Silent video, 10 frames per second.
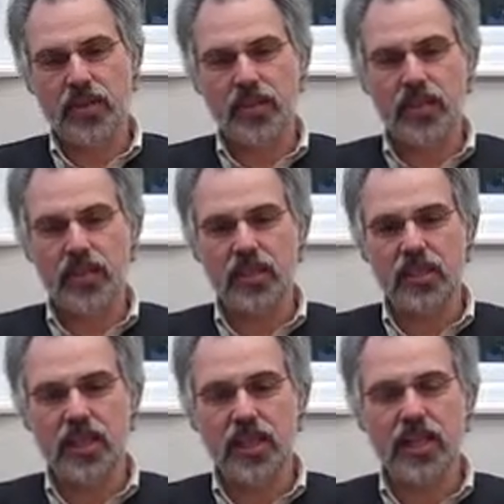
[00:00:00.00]

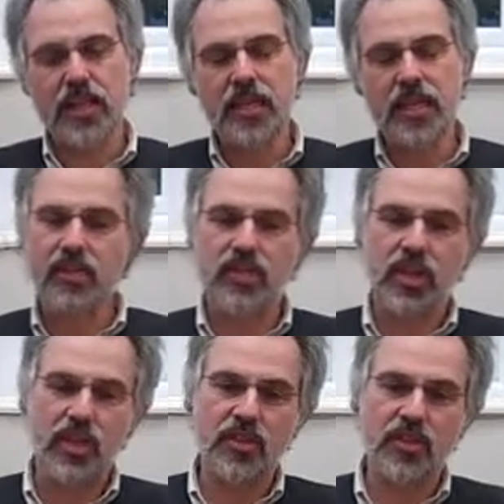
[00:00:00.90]
questions. In
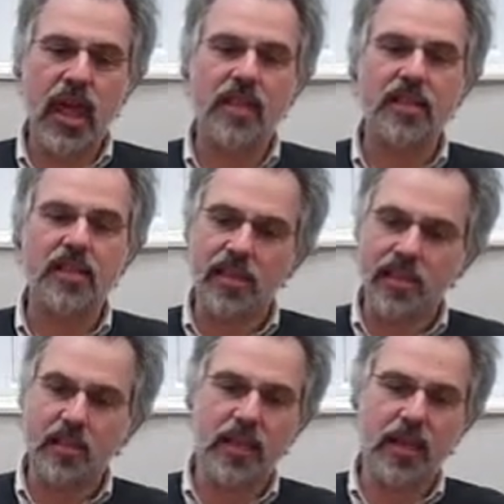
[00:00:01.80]
exchange, I'll take
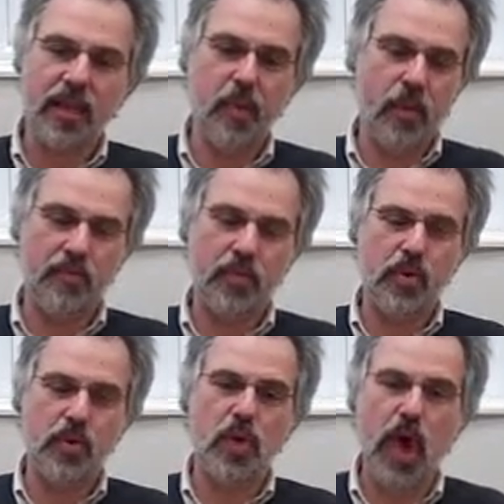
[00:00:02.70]
something away from
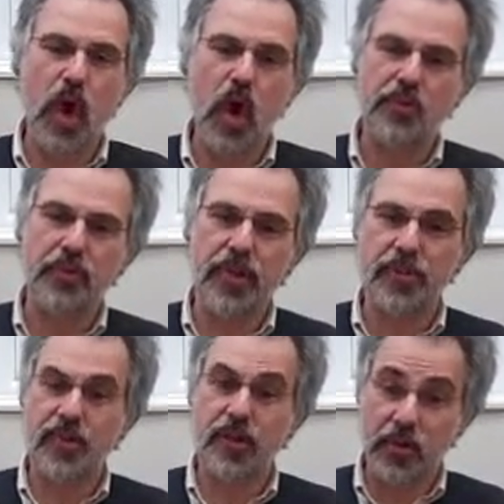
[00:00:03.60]
you, hopefully
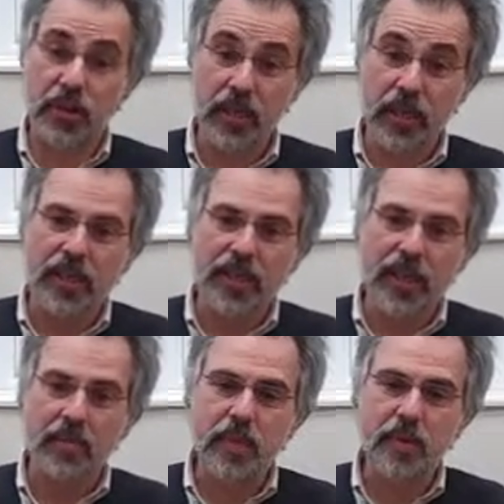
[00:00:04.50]
for good.
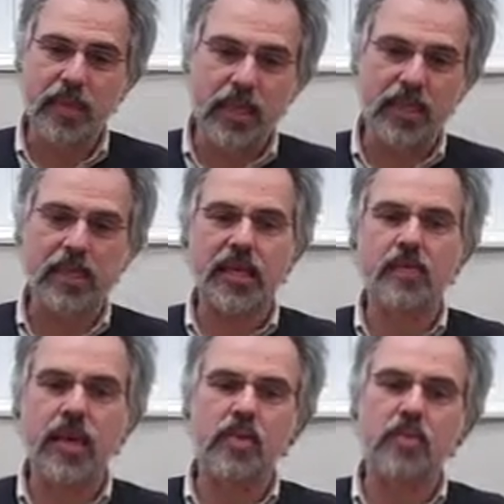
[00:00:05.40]
Namely, what I'll take
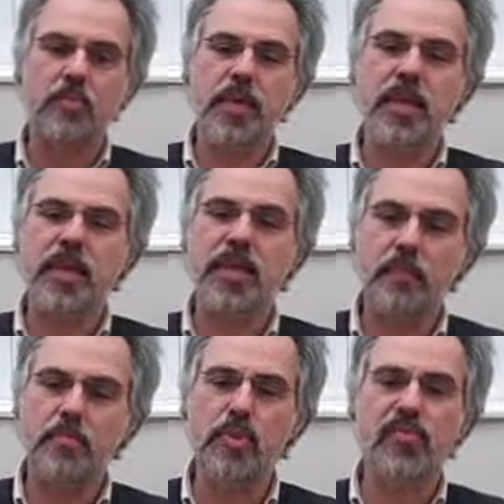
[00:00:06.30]
away will be a
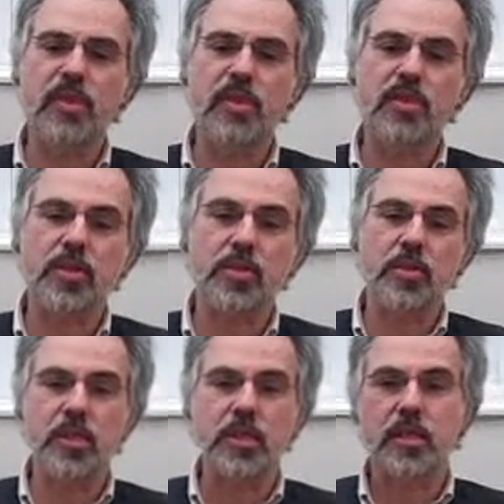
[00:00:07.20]
number of
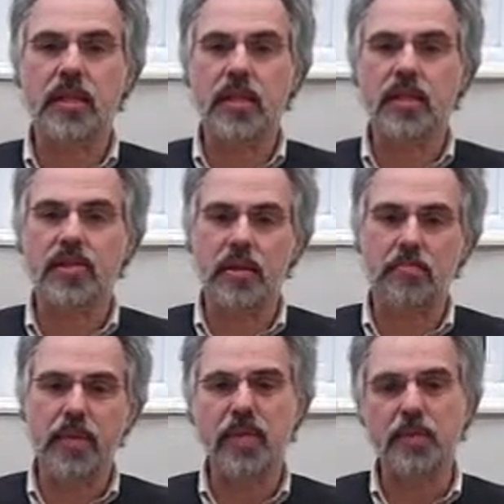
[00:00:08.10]
excuses that
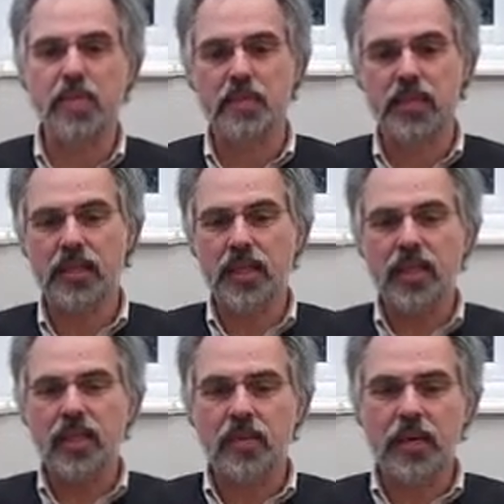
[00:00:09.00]
stop many people
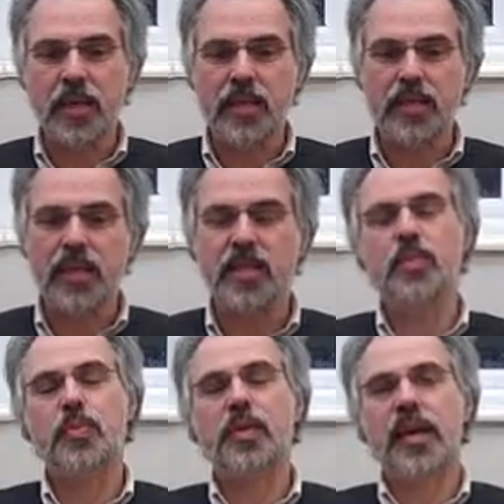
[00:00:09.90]
from getting
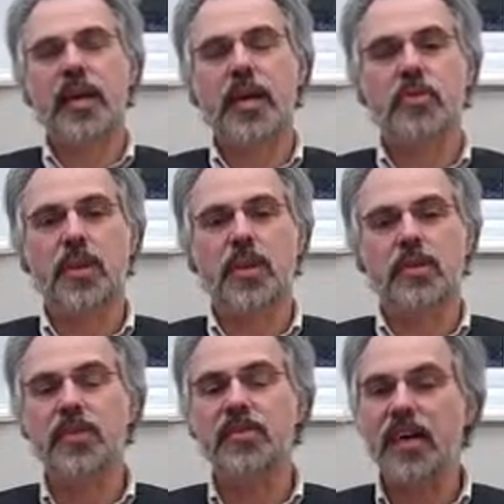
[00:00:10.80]
started with their camera.
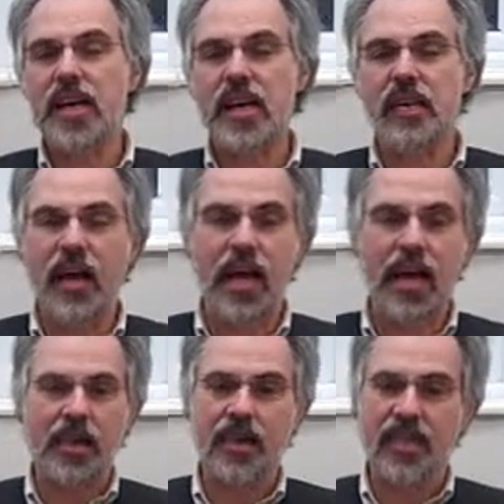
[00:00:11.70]
So far I've
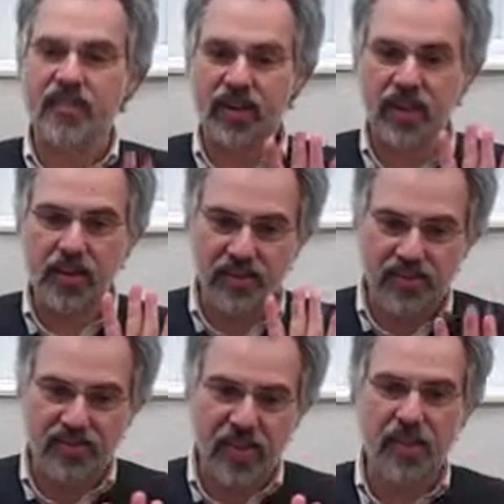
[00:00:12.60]
identified
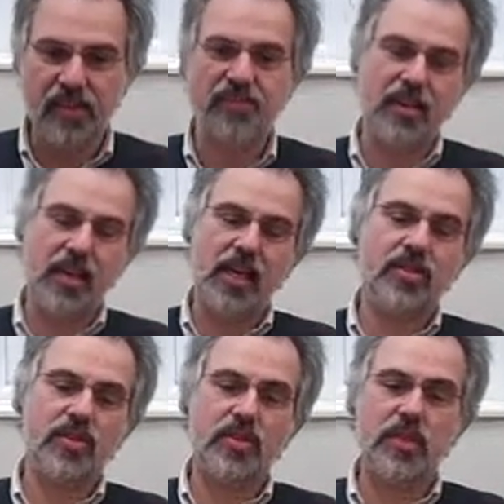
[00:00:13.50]
5
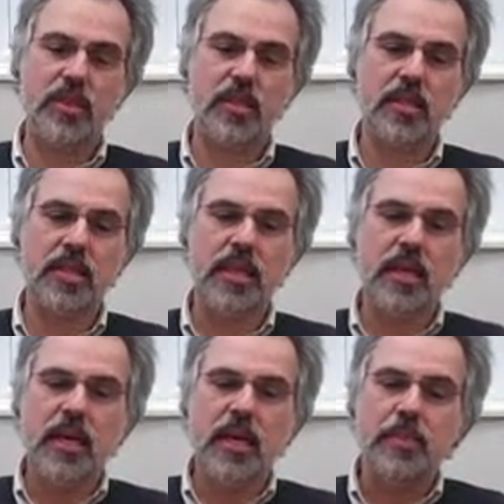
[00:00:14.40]
excuses,
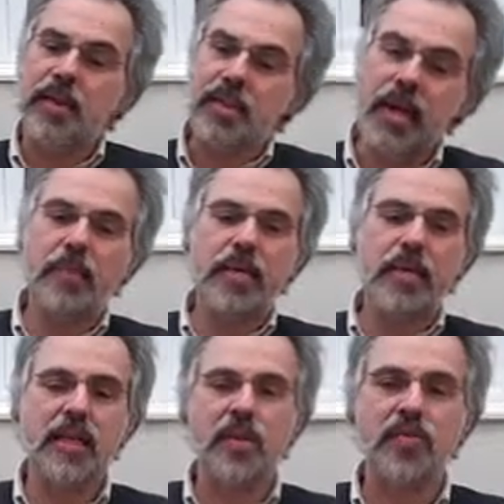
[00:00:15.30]
but I might
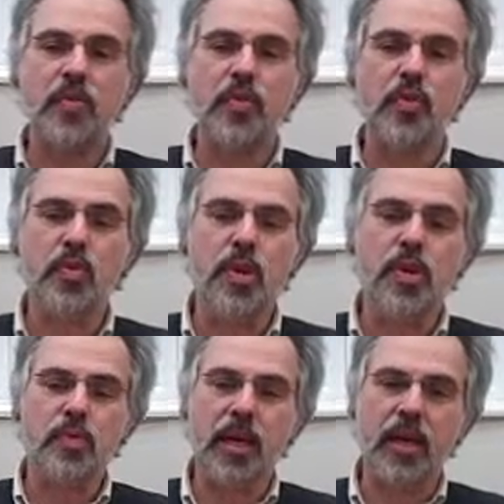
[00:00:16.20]
uncover a few more
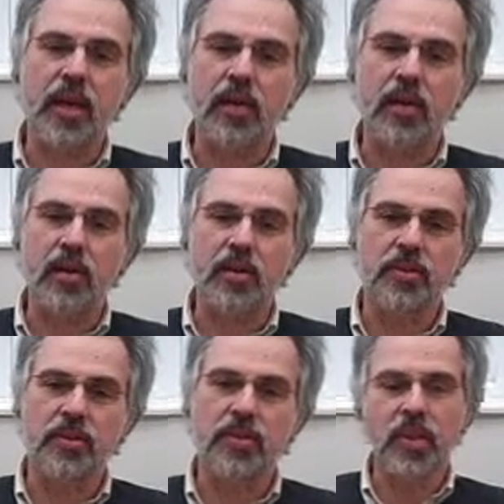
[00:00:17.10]
as we go along.
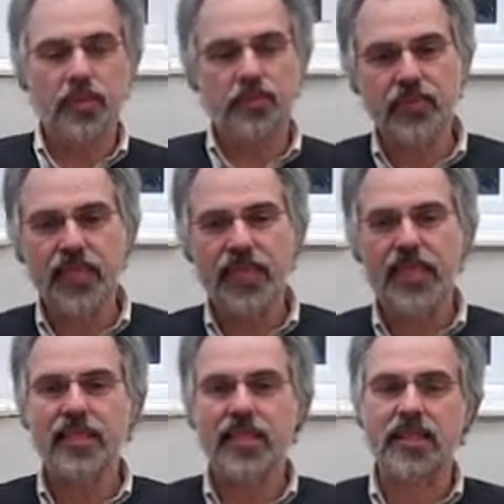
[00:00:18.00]
So
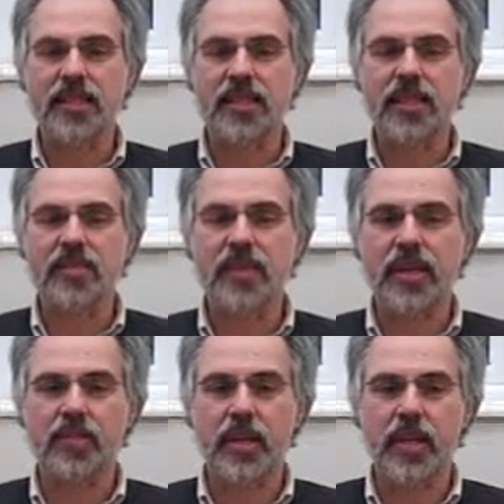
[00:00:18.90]
let's get started
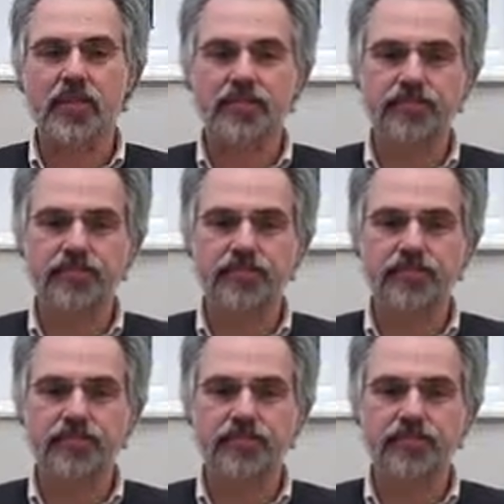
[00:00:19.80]
right away.